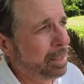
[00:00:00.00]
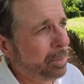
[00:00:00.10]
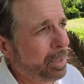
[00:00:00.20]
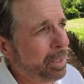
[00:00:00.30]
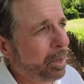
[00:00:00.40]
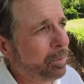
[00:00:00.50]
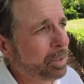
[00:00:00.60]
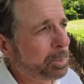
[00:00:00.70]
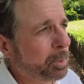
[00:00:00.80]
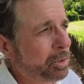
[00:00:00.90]
really
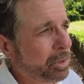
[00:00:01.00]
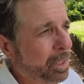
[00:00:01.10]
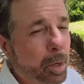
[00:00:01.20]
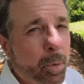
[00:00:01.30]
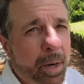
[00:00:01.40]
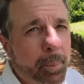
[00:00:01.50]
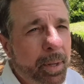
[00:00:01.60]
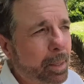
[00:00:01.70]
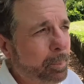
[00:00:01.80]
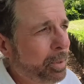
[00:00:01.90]
overexposing it quite a
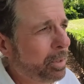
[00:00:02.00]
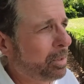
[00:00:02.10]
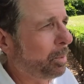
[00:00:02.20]
bit compared